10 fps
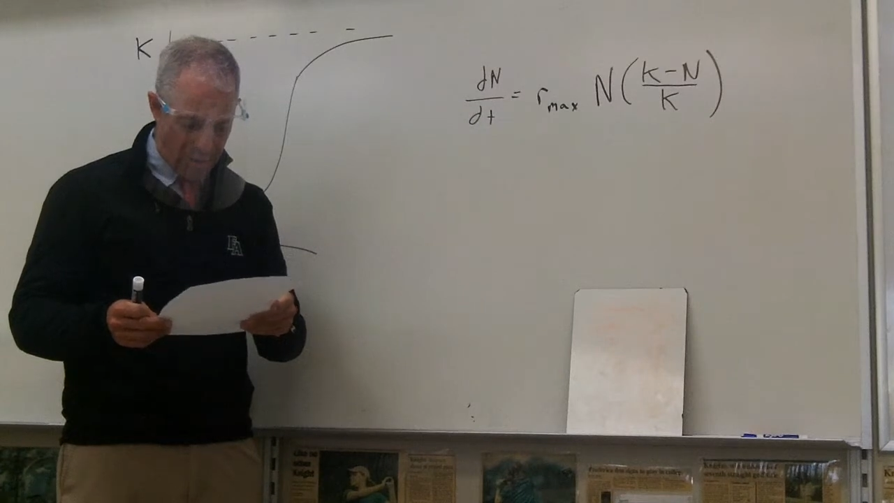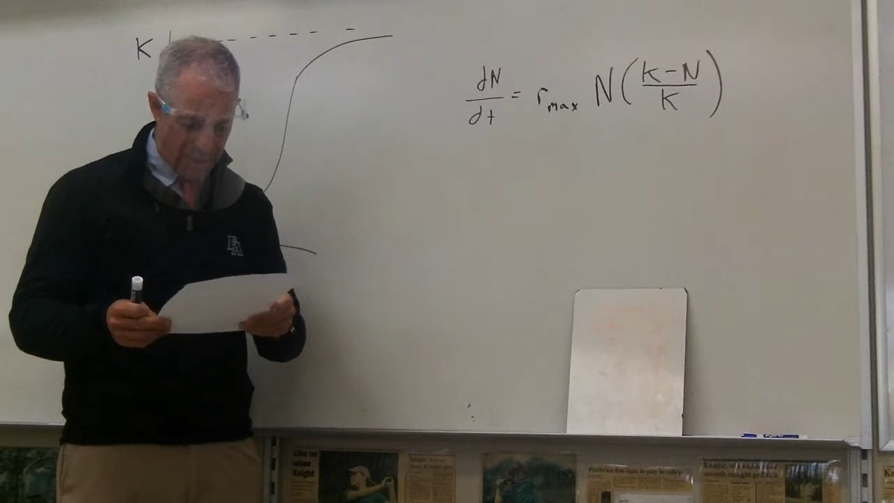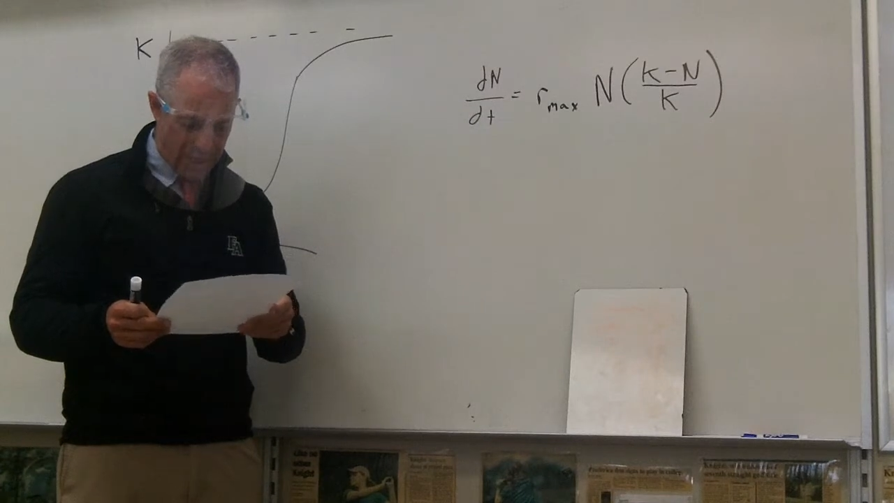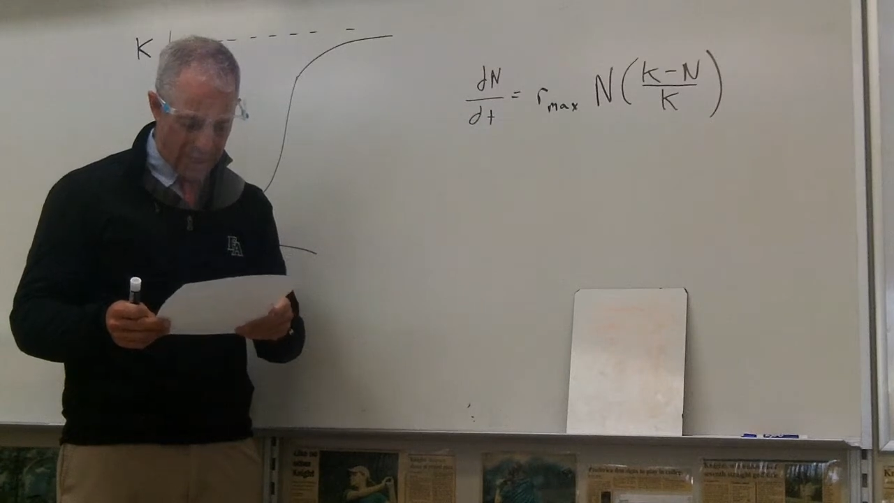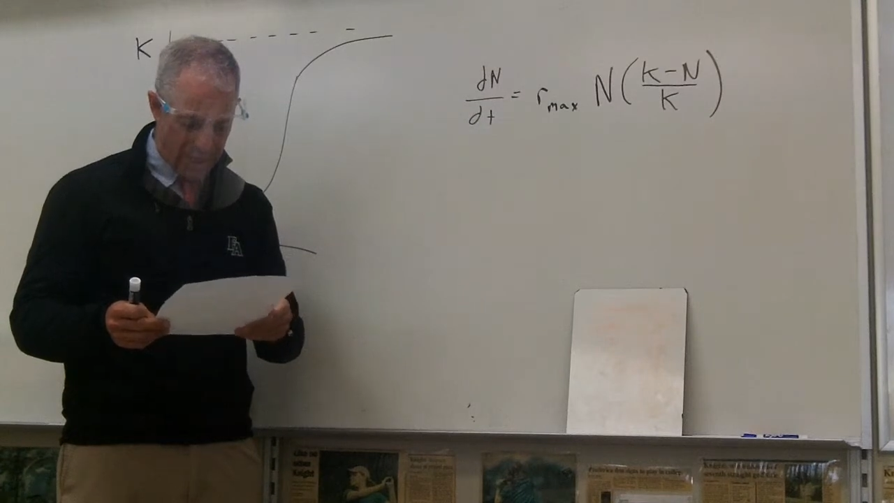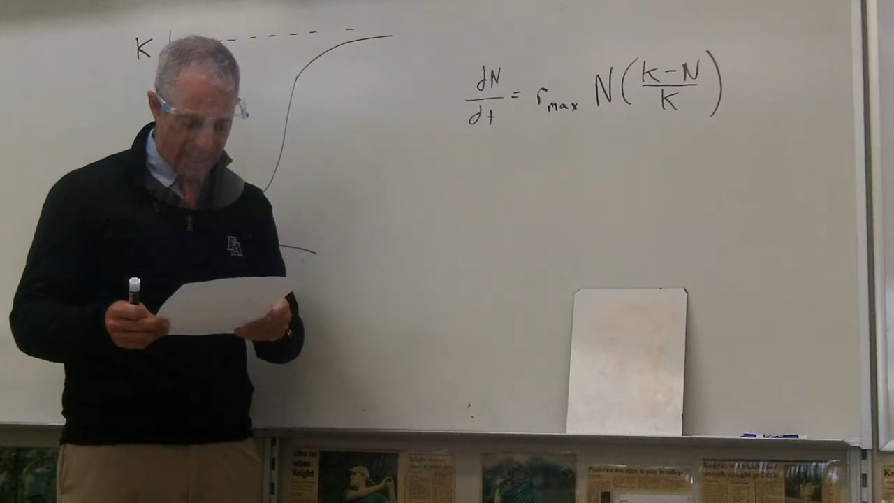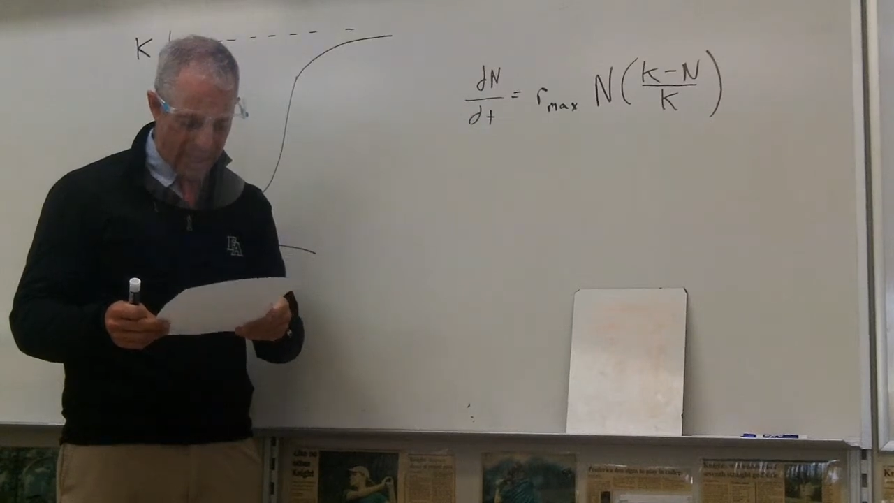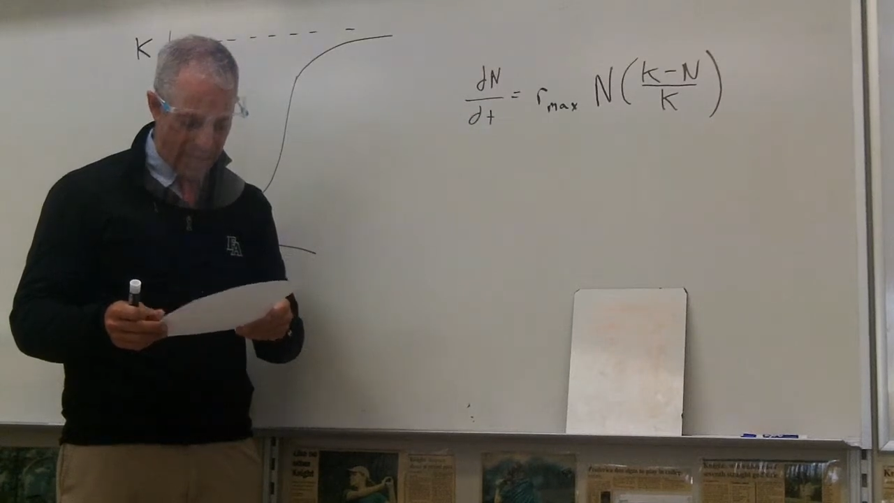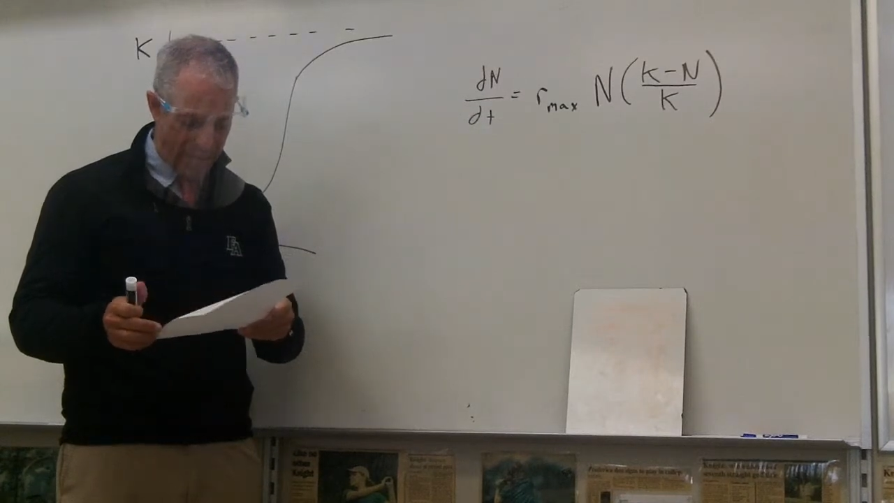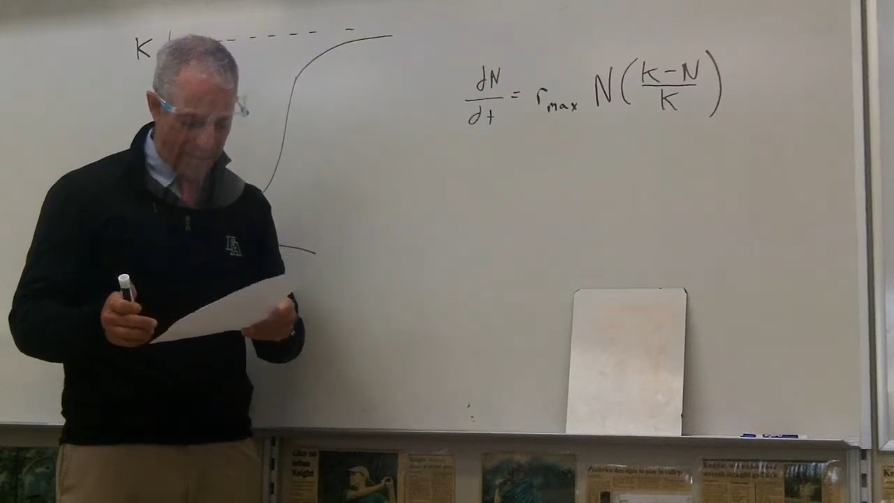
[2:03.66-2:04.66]
let's look
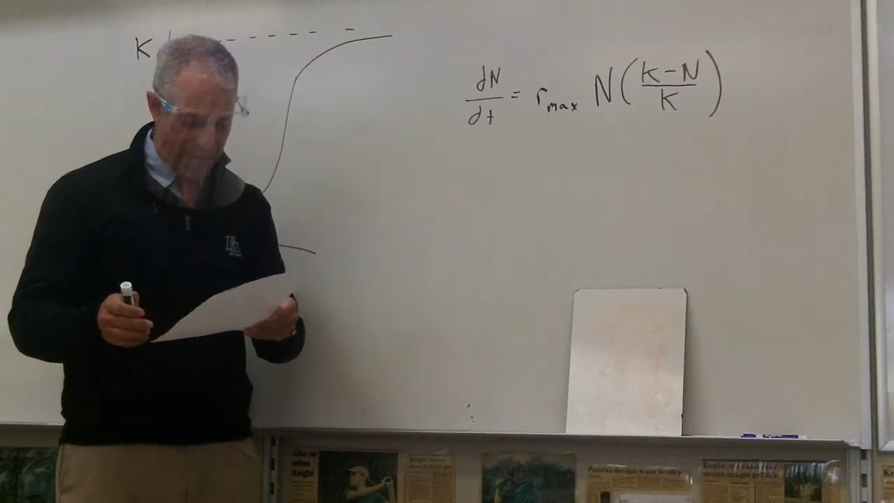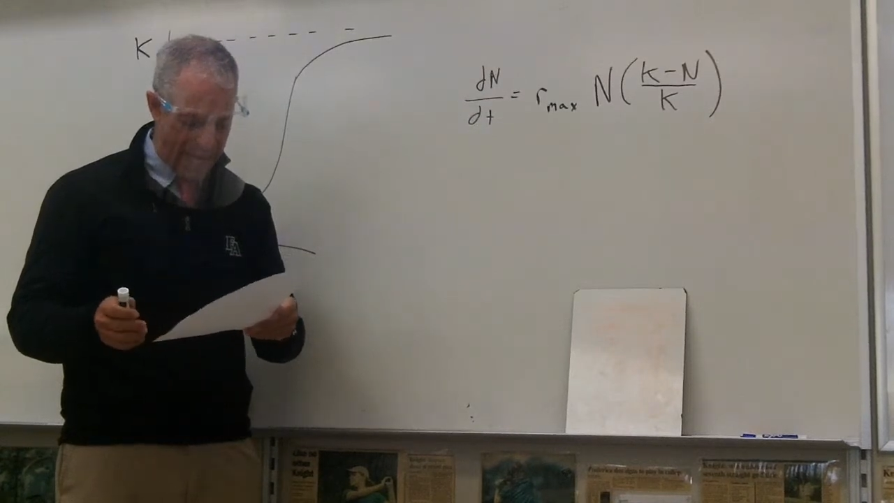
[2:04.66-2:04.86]
at number